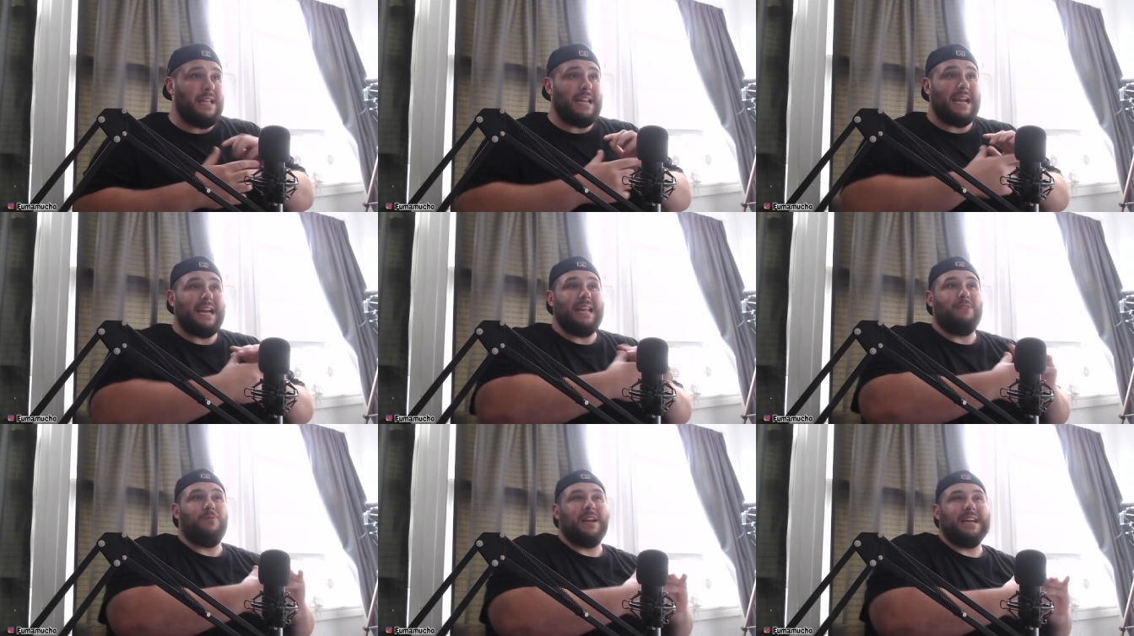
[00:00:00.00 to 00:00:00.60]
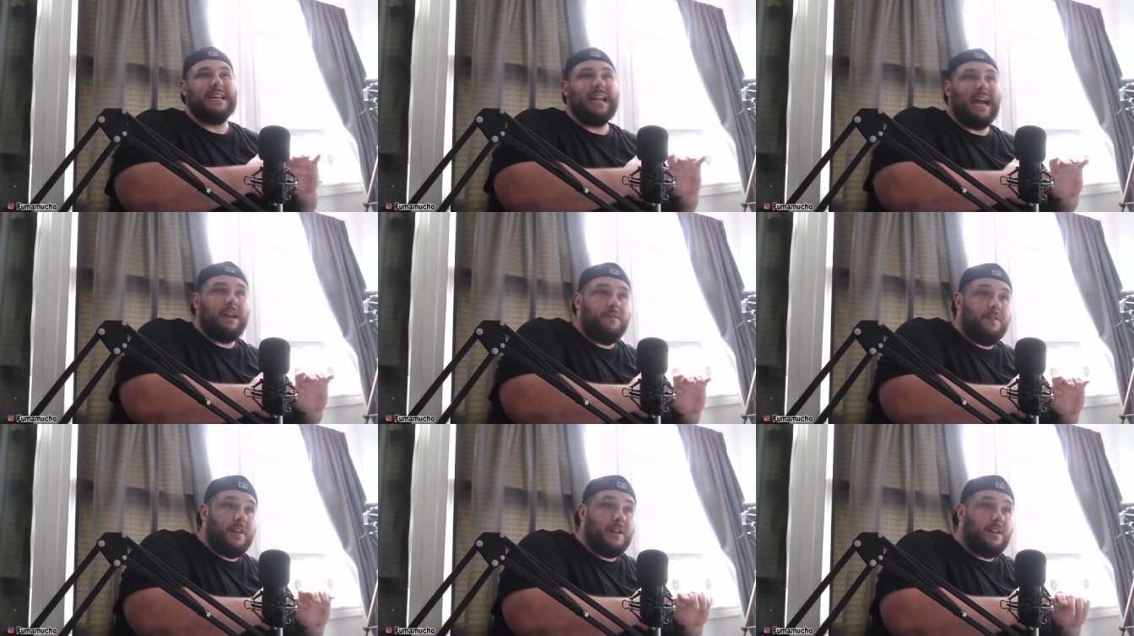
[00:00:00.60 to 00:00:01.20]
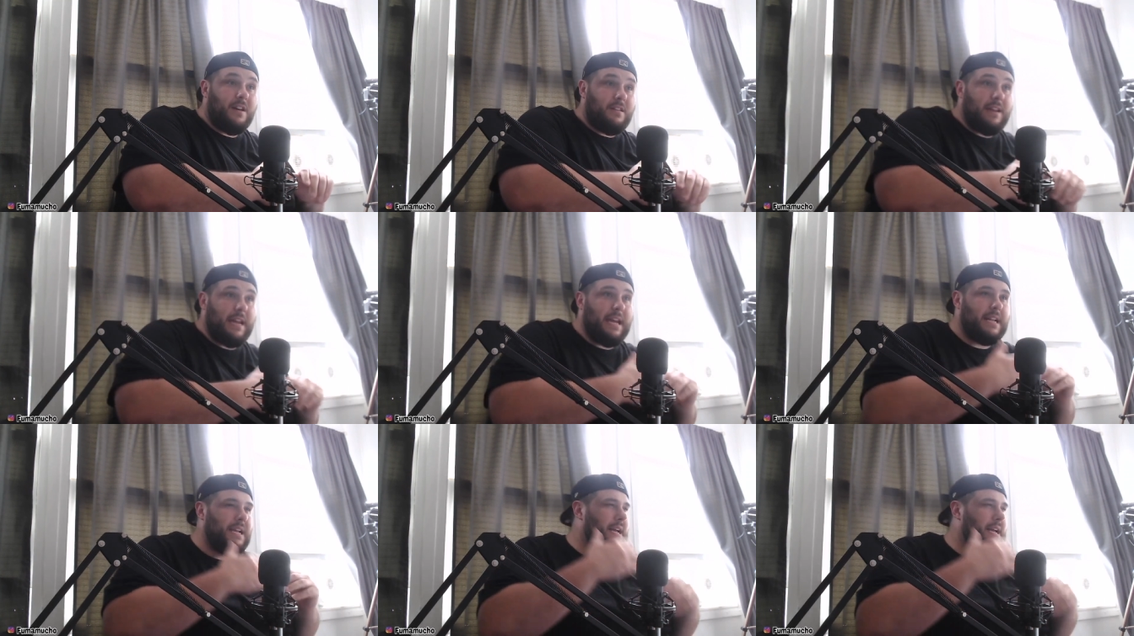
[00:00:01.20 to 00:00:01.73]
and I got hit with a knife in another hand.